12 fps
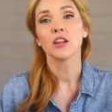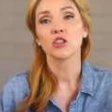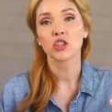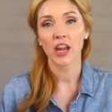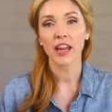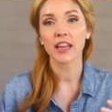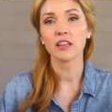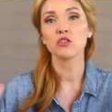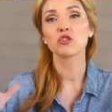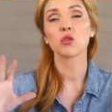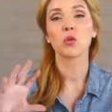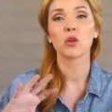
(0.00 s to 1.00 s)

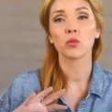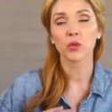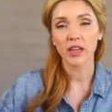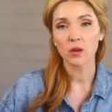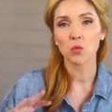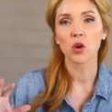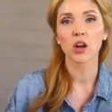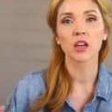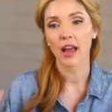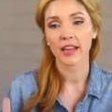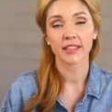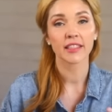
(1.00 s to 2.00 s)
changed or reworked
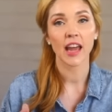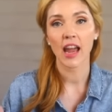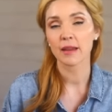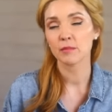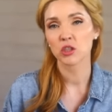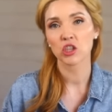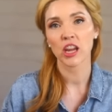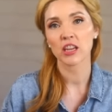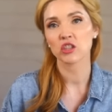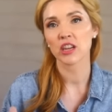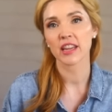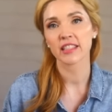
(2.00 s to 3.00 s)
as times
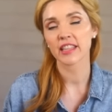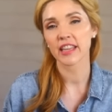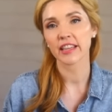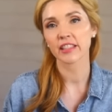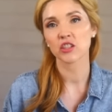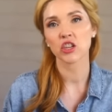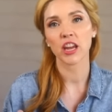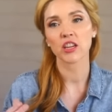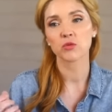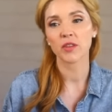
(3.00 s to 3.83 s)
change and as things change.